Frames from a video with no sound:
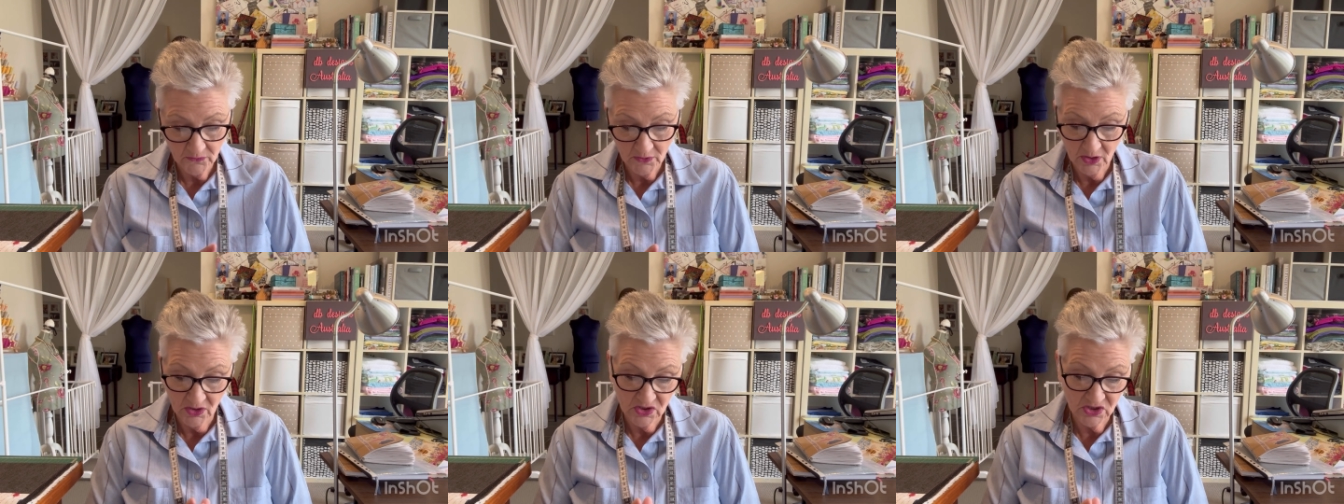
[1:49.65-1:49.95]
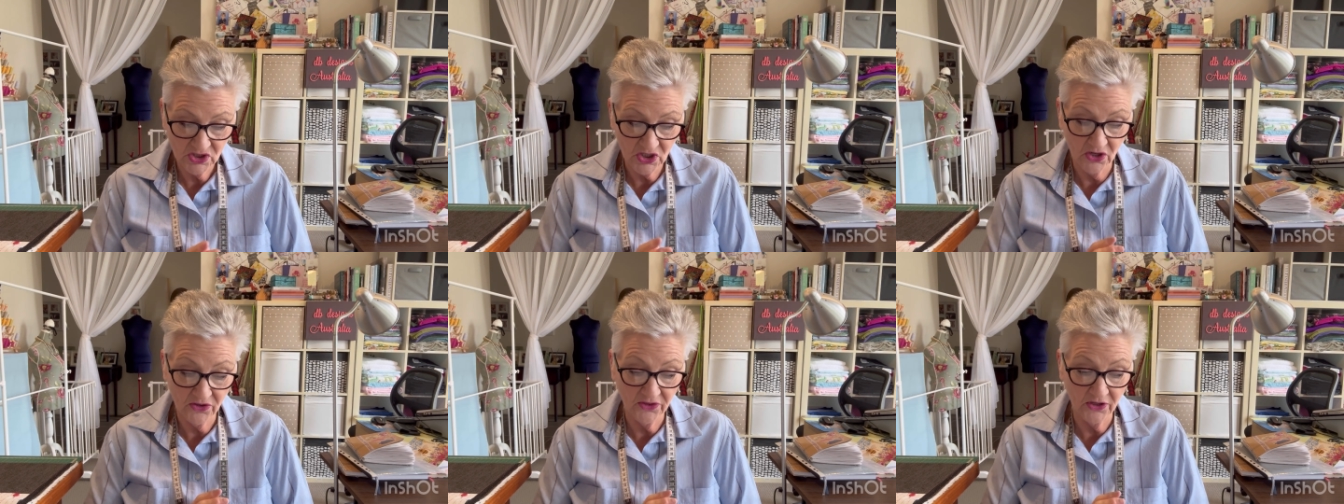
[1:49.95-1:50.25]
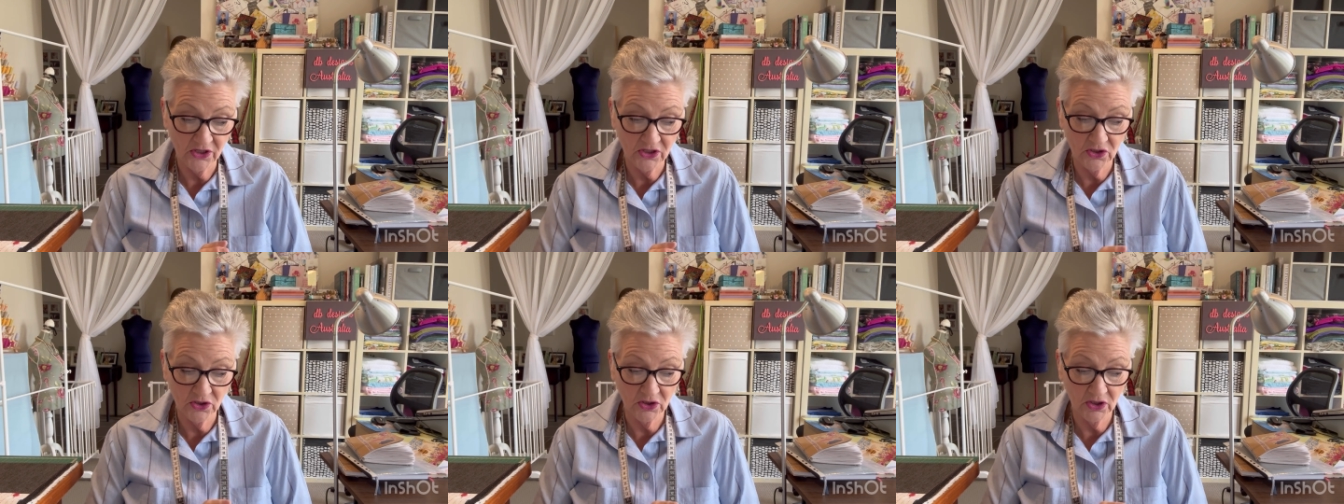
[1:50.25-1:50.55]
so that
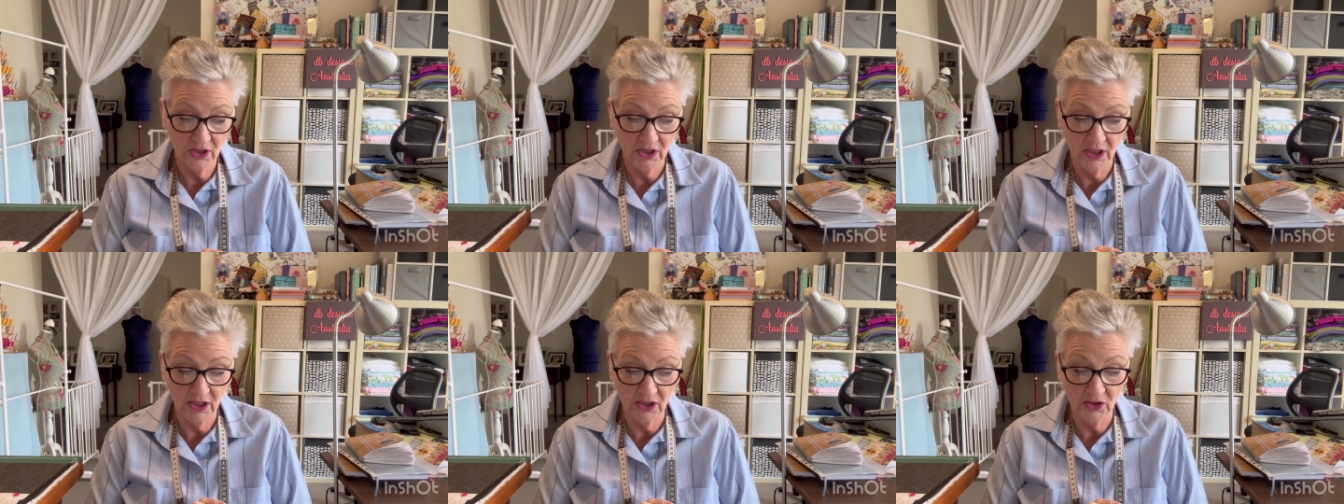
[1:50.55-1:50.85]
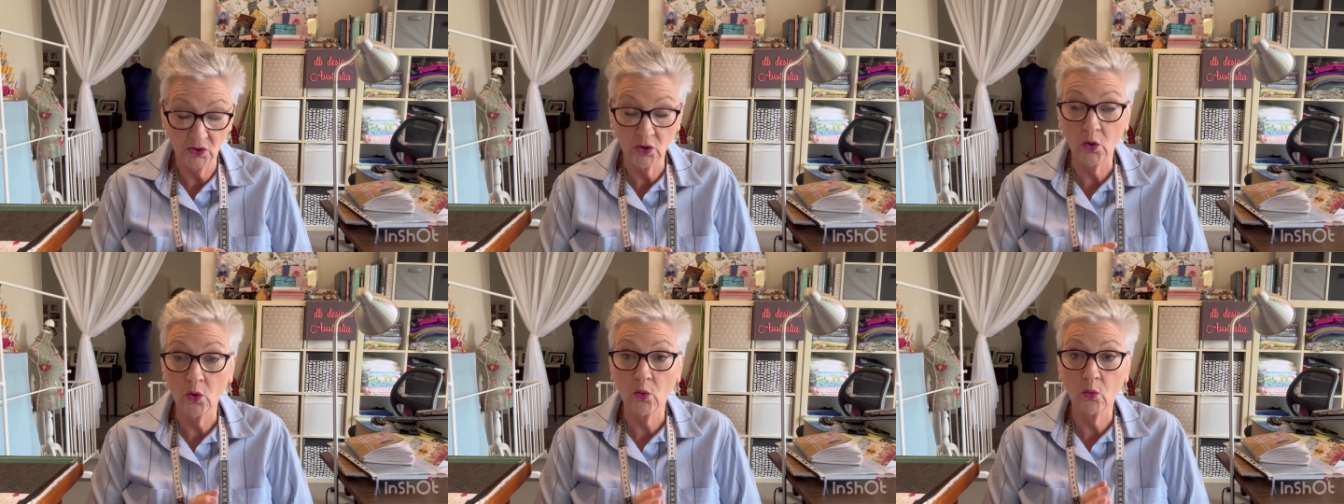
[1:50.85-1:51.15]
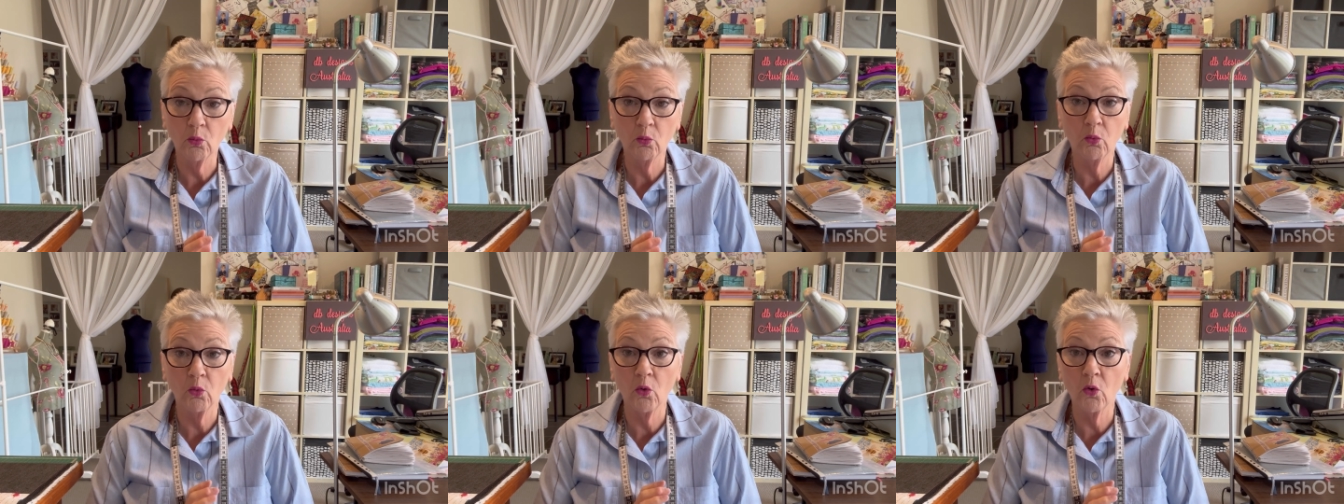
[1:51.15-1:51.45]
you can
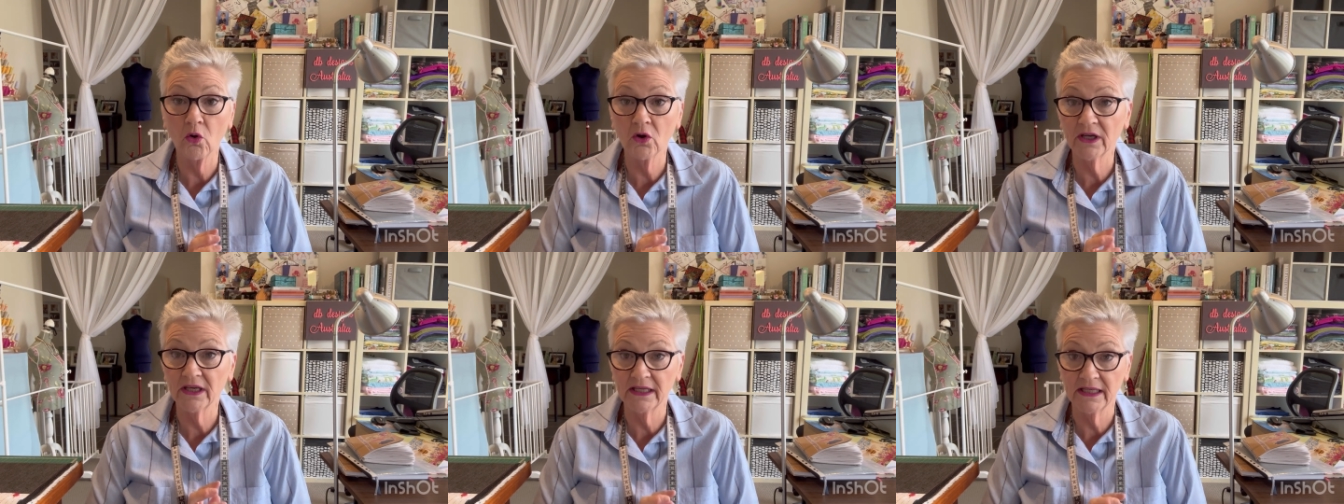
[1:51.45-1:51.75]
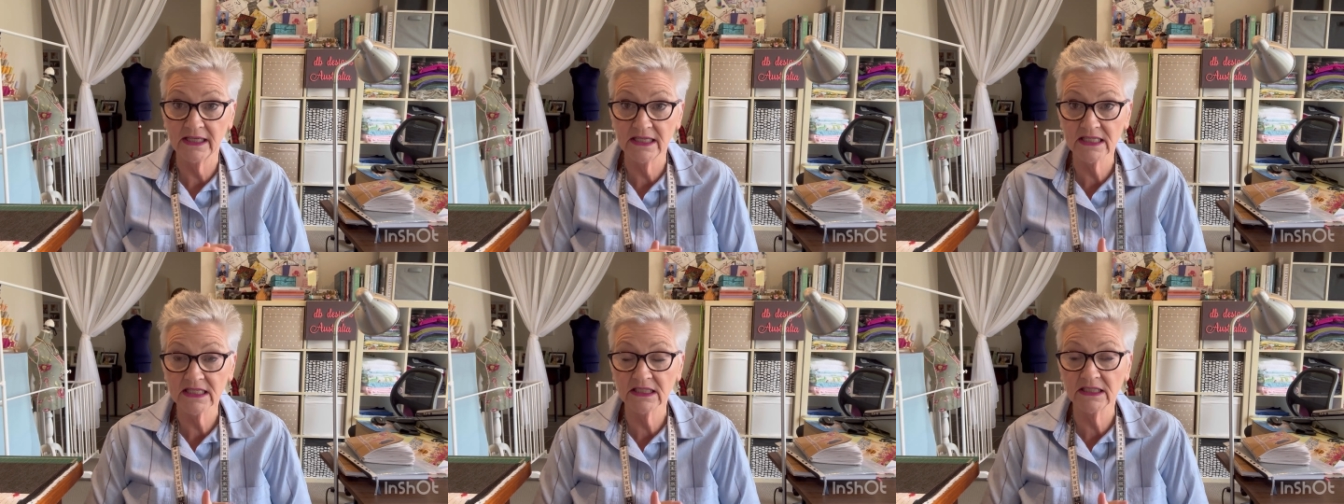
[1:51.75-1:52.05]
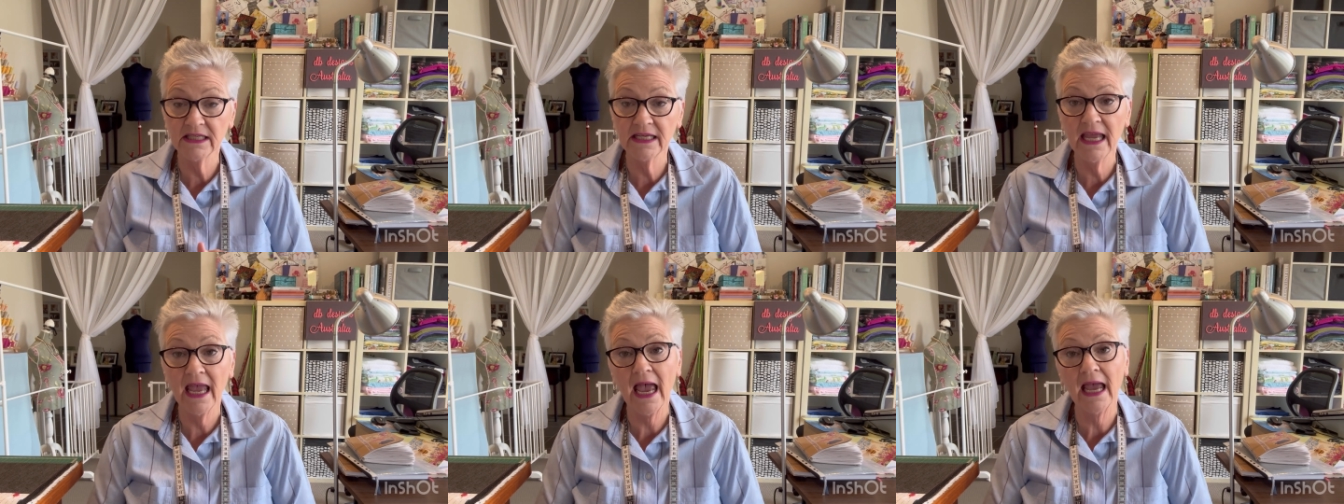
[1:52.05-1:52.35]
walk easily,